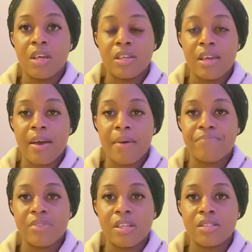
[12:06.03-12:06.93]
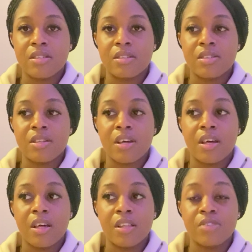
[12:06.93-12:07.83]
Yeah, that's
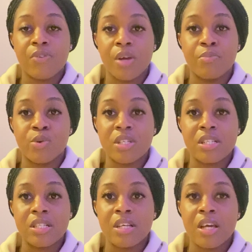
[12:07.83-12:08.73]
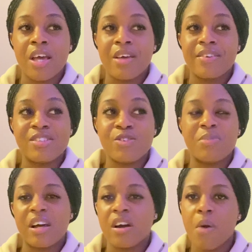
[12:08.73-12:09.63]
very important because you'd be
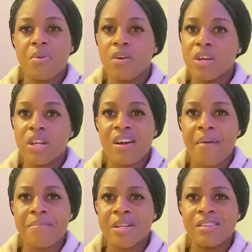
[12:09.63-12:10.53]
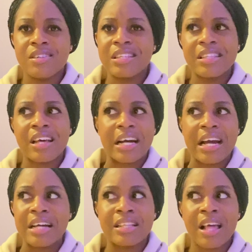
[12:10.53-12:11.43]
like, oh, we already got money using that
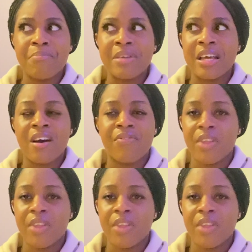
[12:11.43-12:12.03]
company account.